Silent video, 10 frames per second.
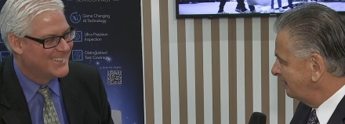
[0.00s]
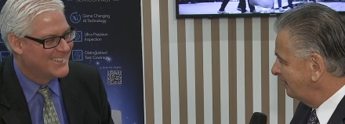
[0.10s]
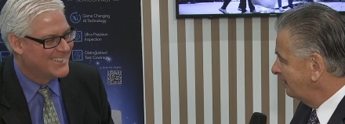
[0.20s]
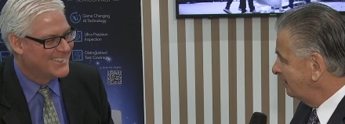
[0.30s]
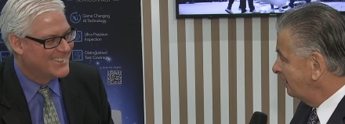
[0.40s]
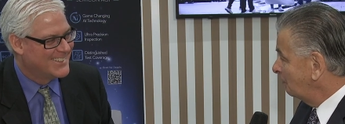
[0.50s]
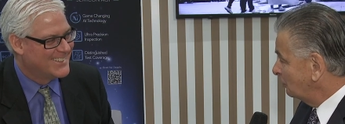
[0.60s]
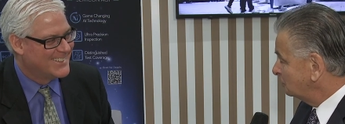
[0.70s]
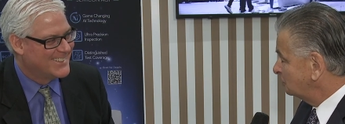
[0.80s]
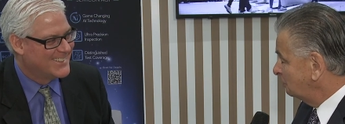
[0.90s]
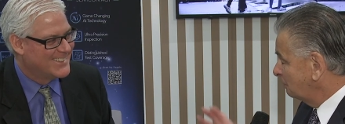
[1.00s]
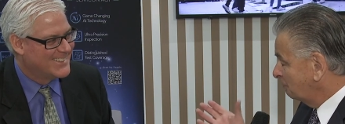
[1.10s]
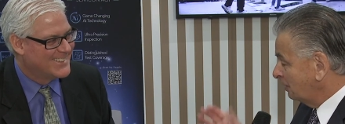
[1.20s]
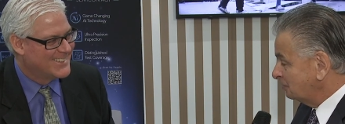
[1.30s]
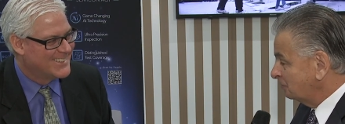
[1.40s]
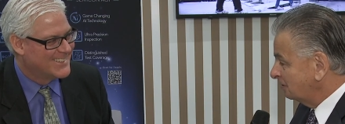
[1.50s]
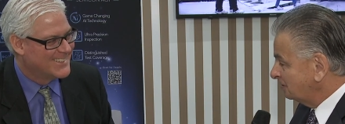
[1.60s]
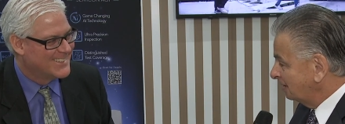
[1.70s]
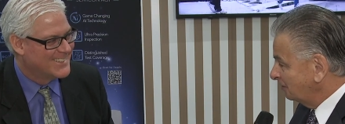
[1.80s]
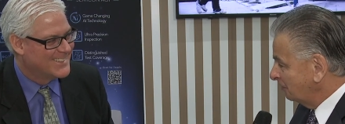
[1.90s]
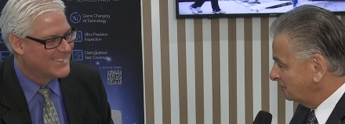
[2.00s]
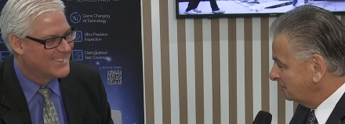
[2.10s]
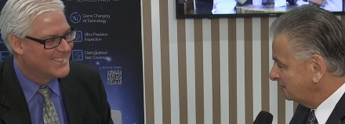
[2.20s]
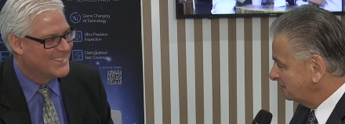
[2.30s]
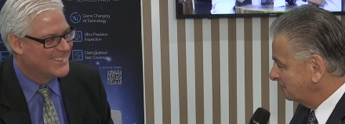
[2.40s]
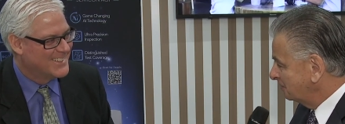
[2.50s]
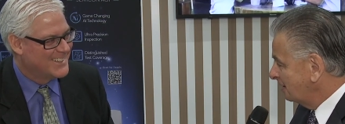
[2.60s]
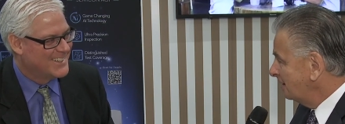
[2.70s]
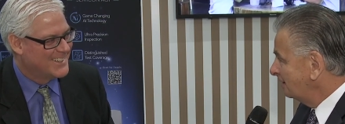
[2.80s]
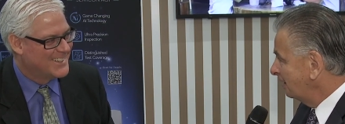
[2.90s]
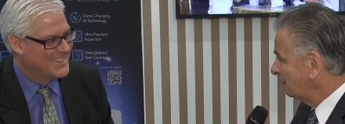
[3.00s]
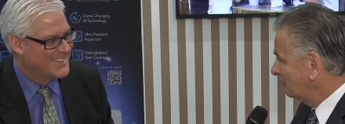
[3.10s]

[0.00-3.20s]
Speaker 1: uh, I'm also super impressed with the technology. So I